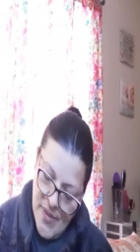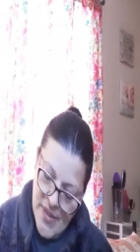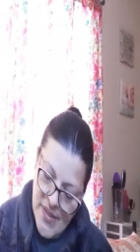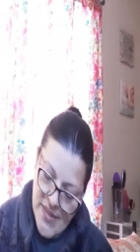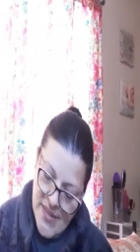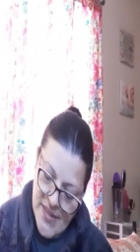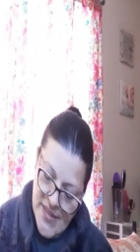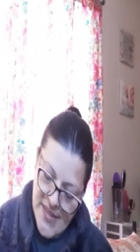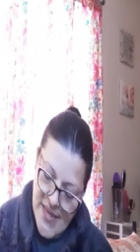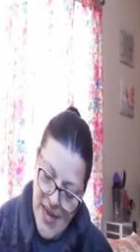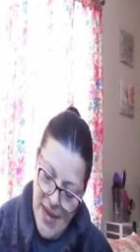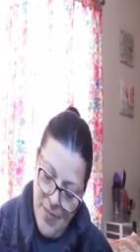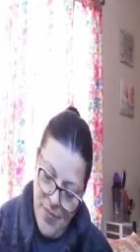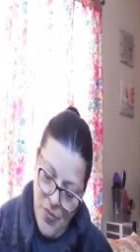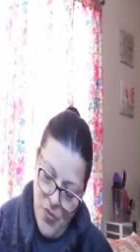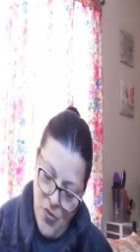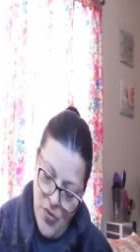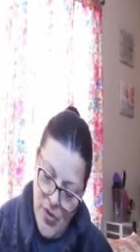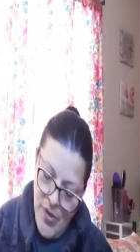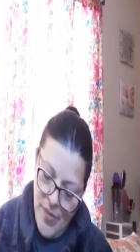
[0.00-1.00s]
this is
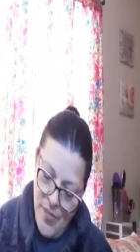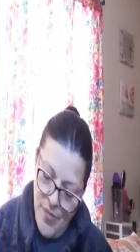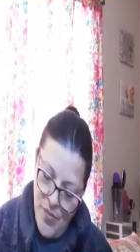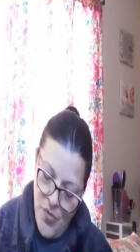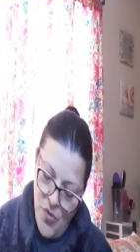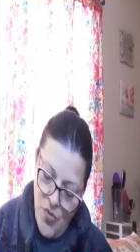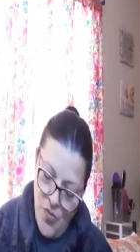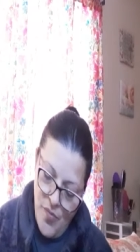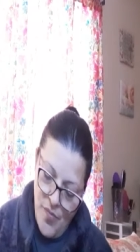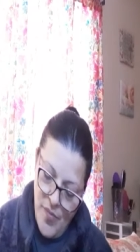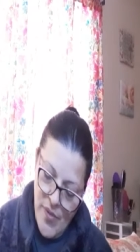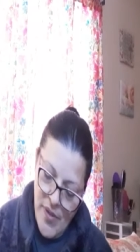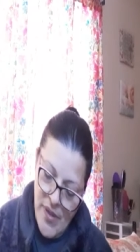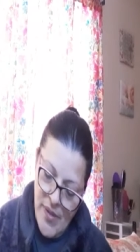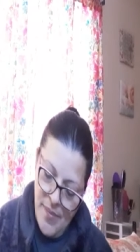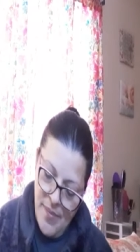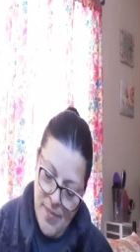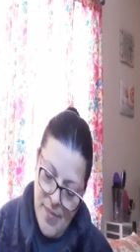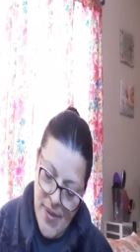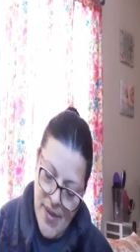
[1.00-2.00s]
apple and Bloom
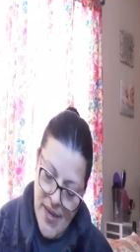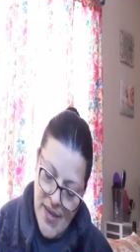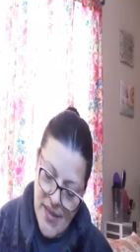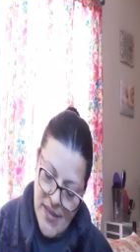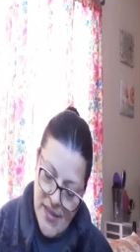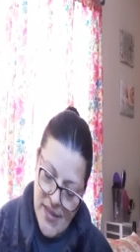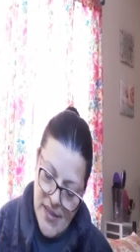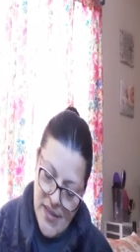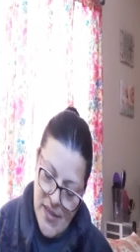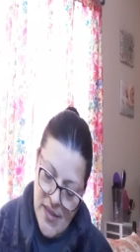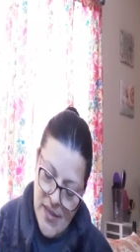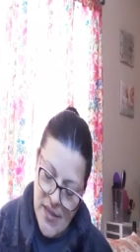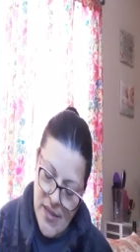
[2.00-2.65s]
lip mask